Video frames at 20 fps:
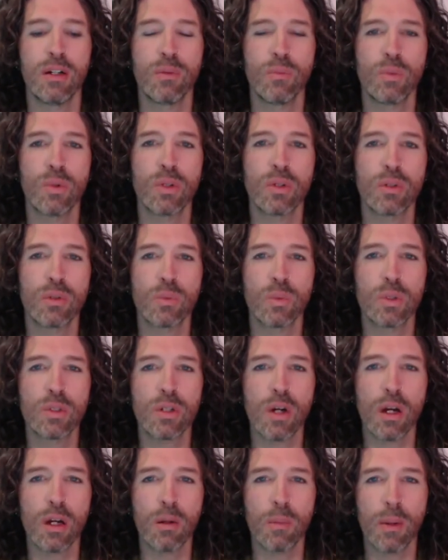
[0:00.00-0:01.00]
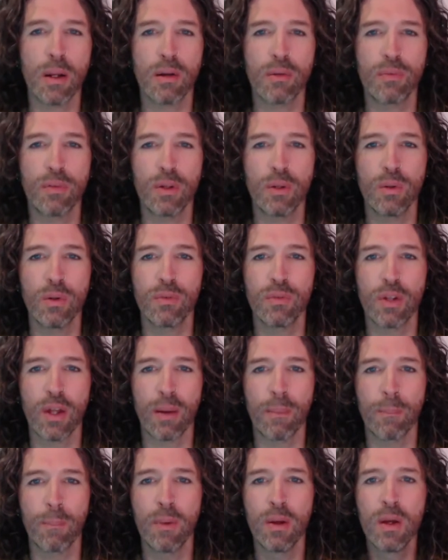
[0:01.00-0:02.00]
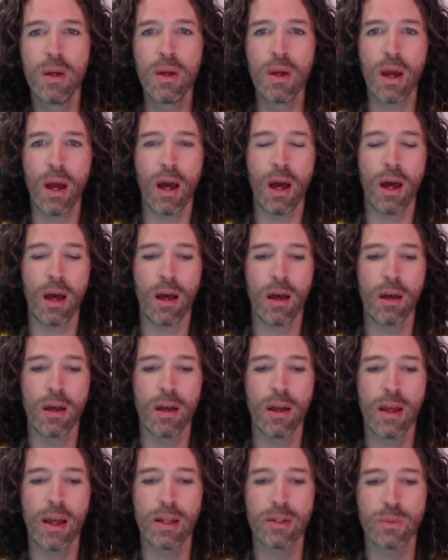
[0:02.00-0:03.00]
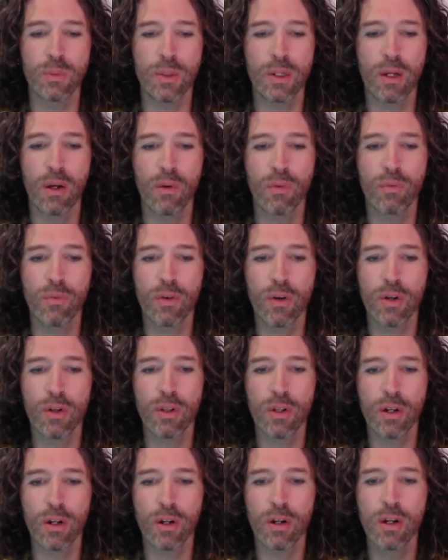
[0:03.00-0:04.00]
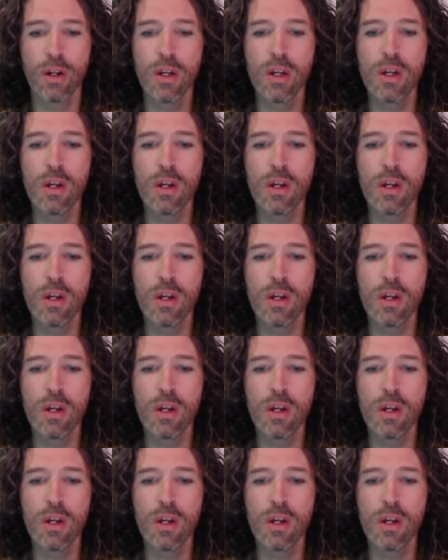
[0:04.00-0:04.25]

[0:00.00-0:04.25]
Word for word: And we'll, we'll talk about a few of them uh, as we go further.